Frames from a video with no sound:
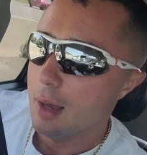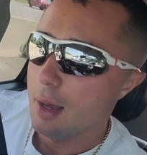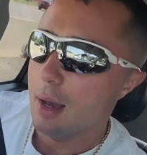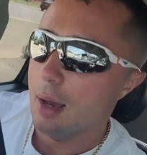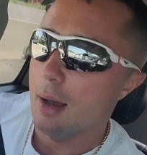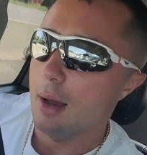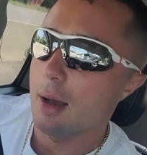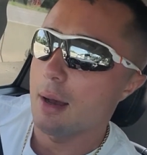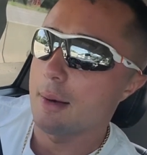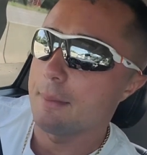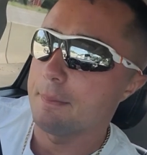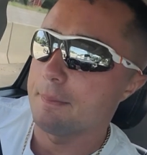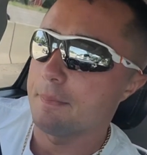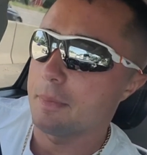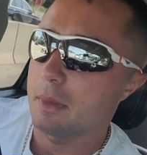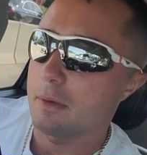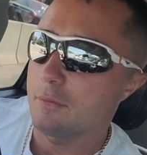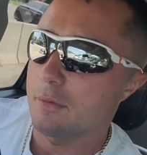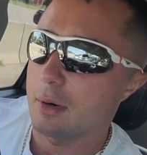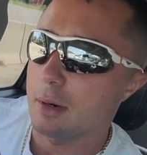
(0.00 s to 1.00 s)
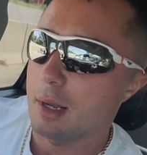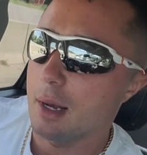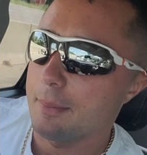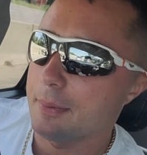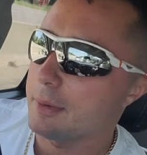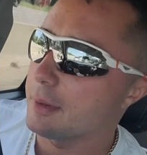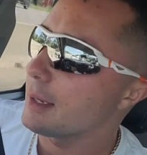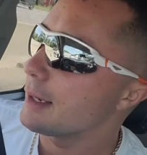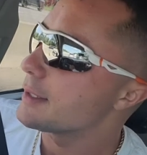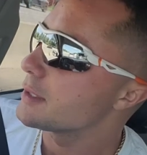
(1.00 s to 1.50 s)
for a
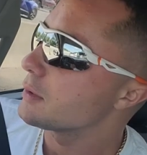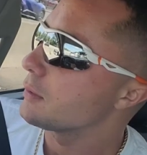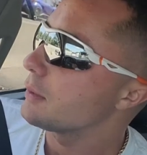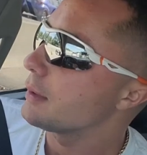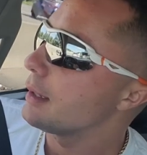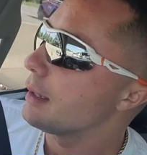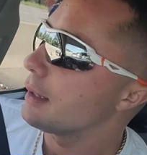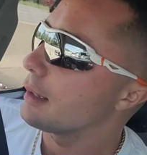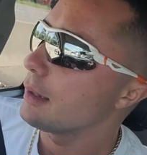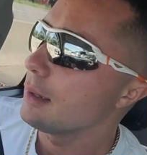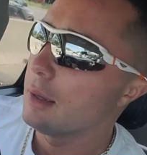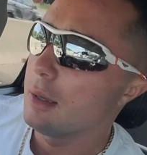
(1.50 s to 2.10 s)
couple days a week.